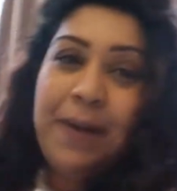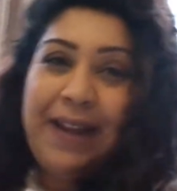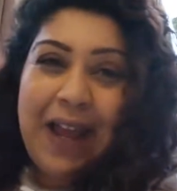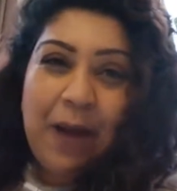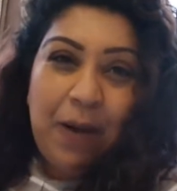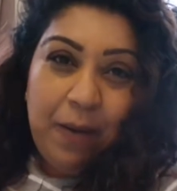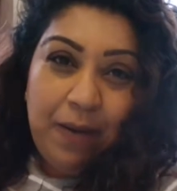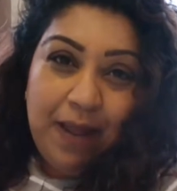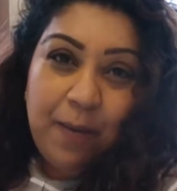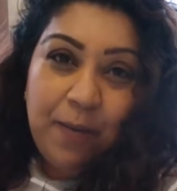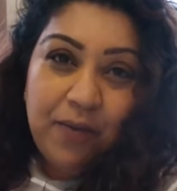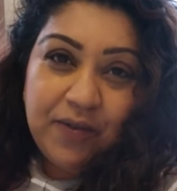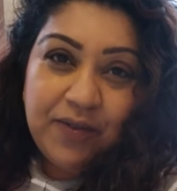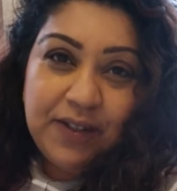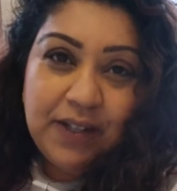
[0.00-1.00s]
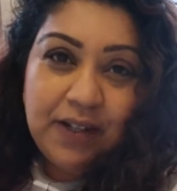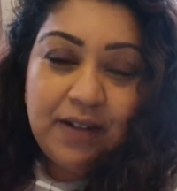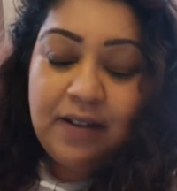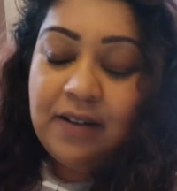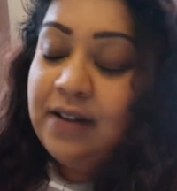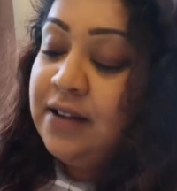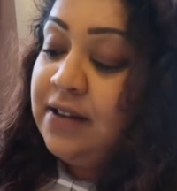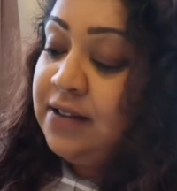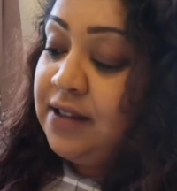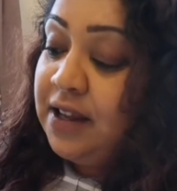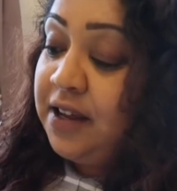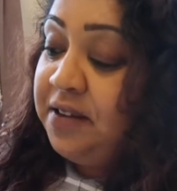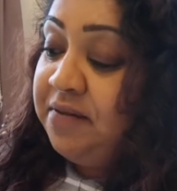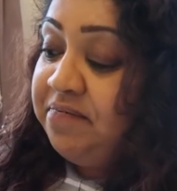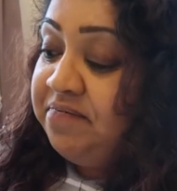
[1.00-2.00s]
probably get away with that bronzer.
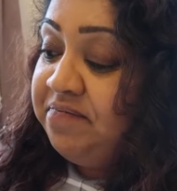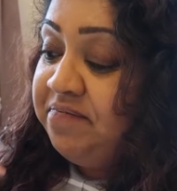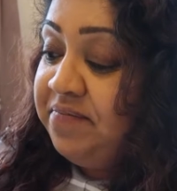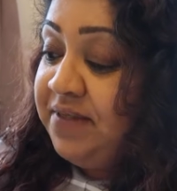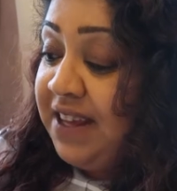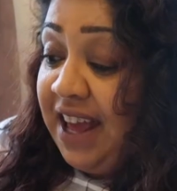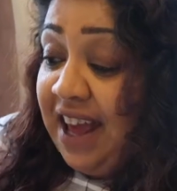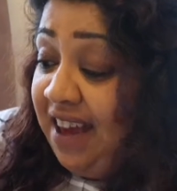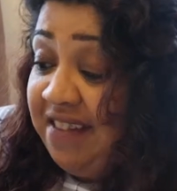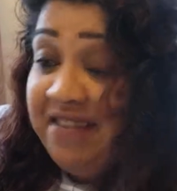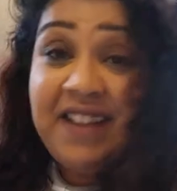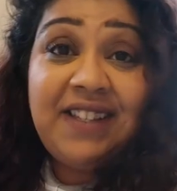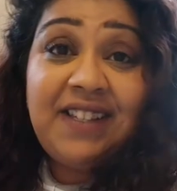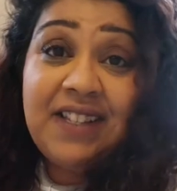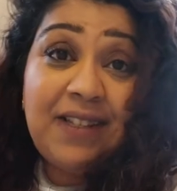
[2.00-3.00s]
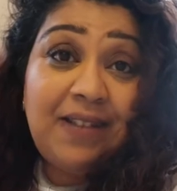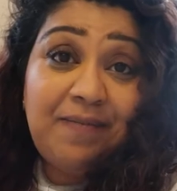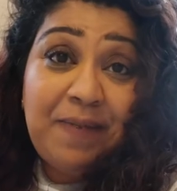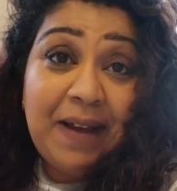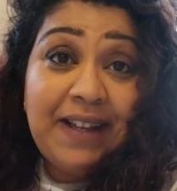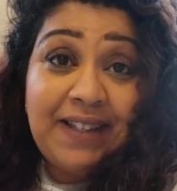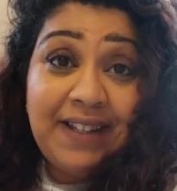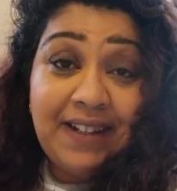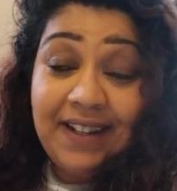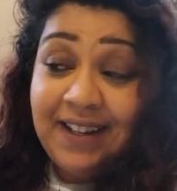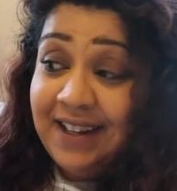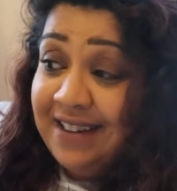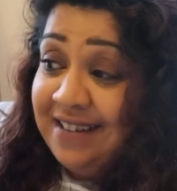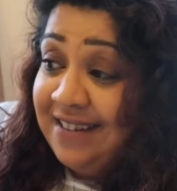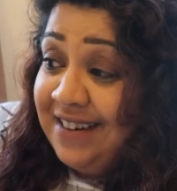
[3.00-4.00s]
So yeah, this is
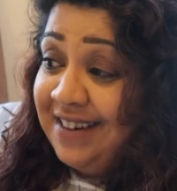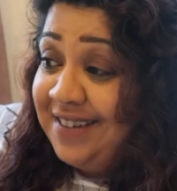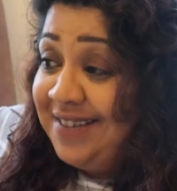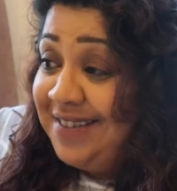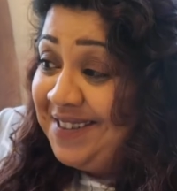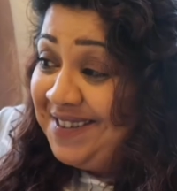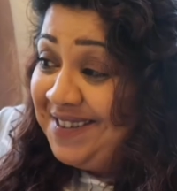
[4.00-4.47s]
basically your little